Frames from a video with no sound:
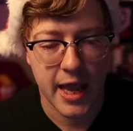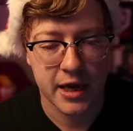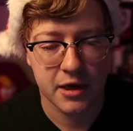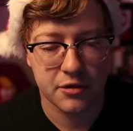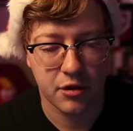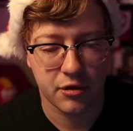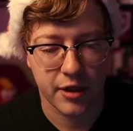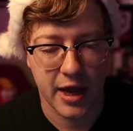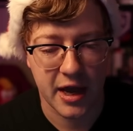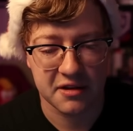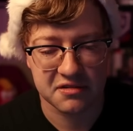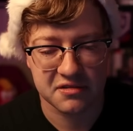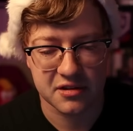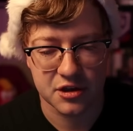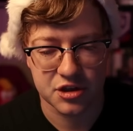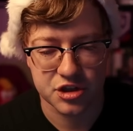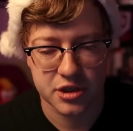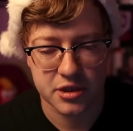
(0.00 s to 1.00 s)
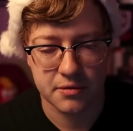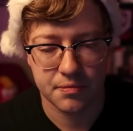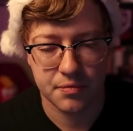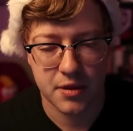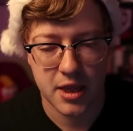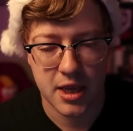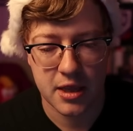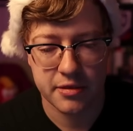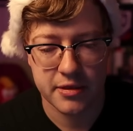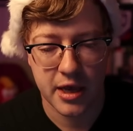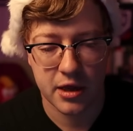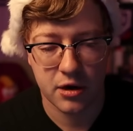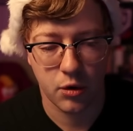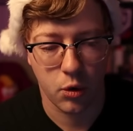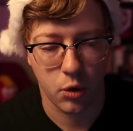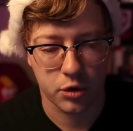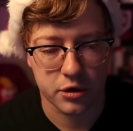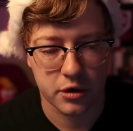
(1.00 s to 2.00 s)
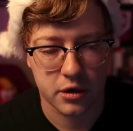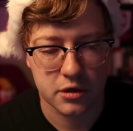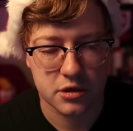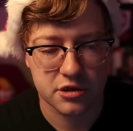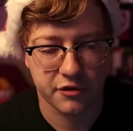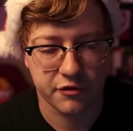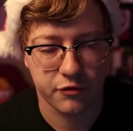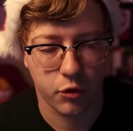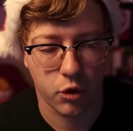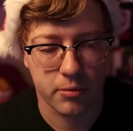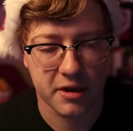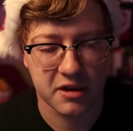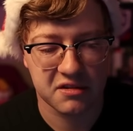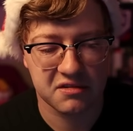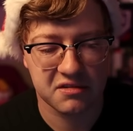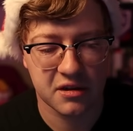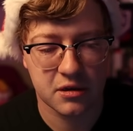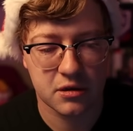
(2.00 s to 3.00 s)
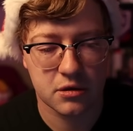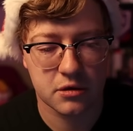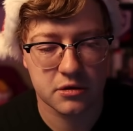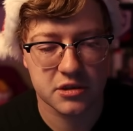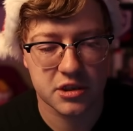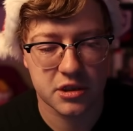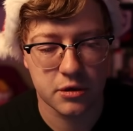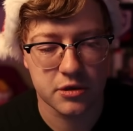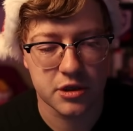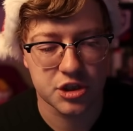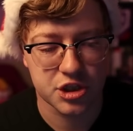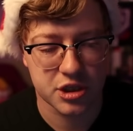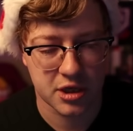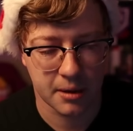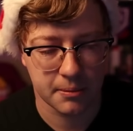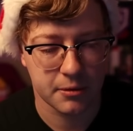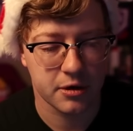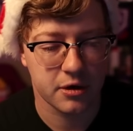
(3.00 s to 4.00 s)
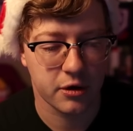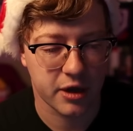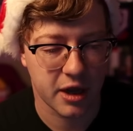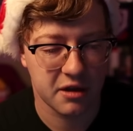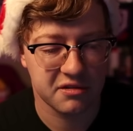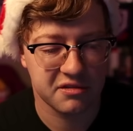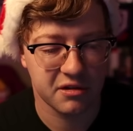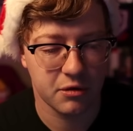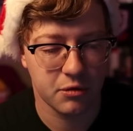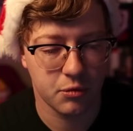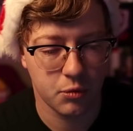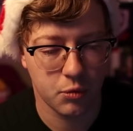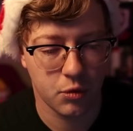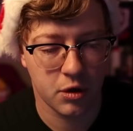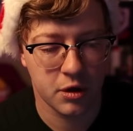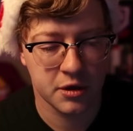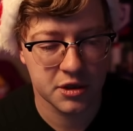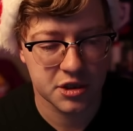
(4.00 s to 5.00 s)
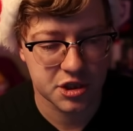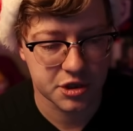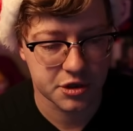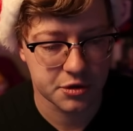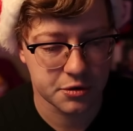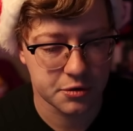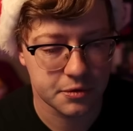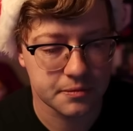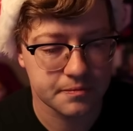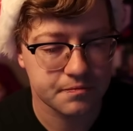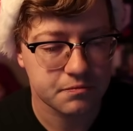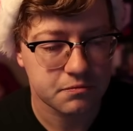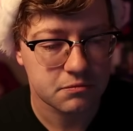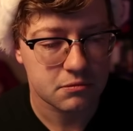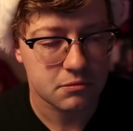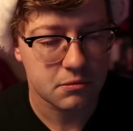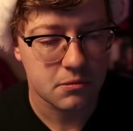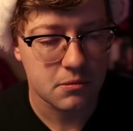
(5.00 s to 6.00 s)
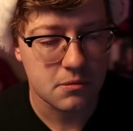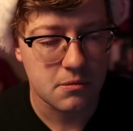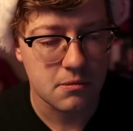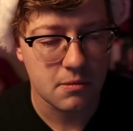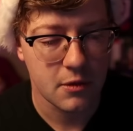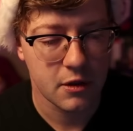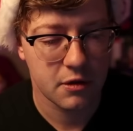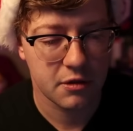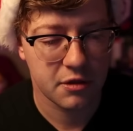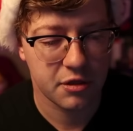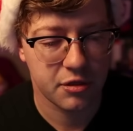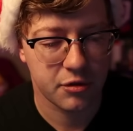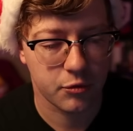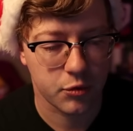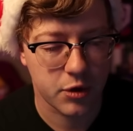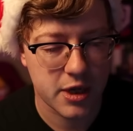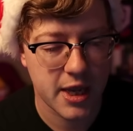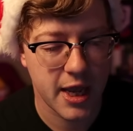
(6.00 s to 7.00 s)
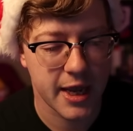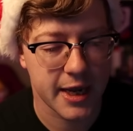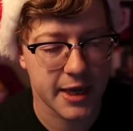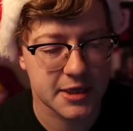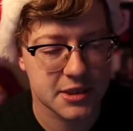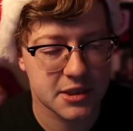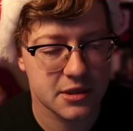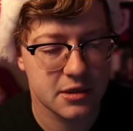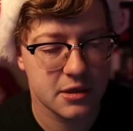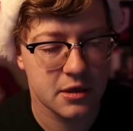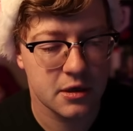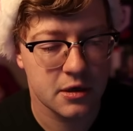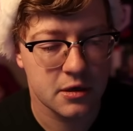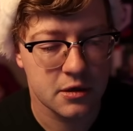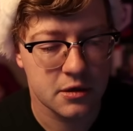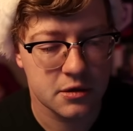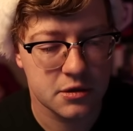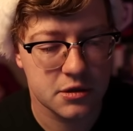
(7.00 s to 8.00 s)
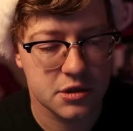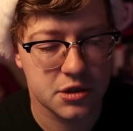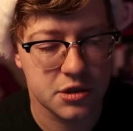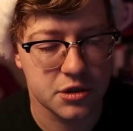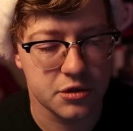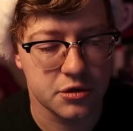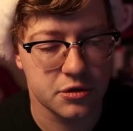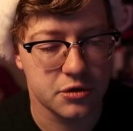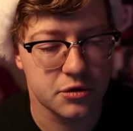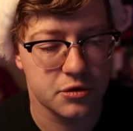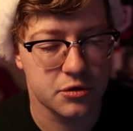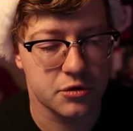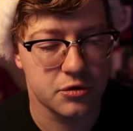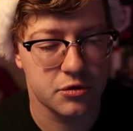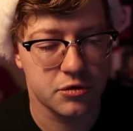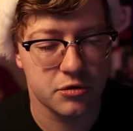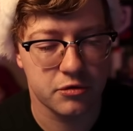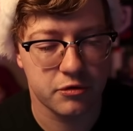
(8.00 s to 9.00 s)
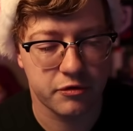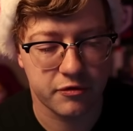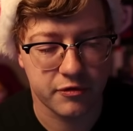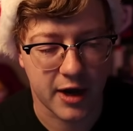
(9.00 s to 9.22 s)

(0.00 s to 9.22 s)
and the last digit in that order to form a single two digit number. Okay, so one, two, three, eight, two,